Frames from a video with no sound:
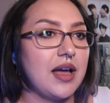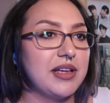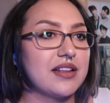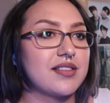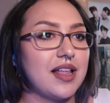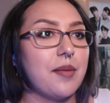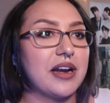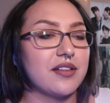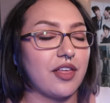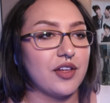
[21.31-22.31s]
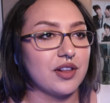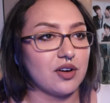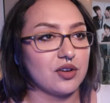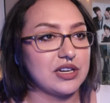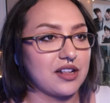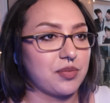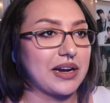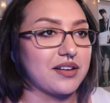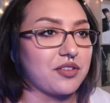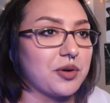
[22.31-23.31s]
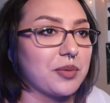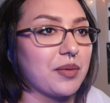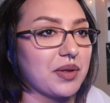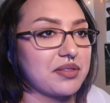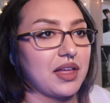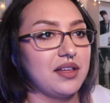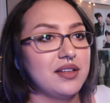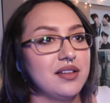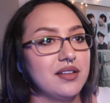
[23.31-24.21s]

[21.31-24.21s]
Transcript: I mean, it's a lot better than their little dance practice room, I will say.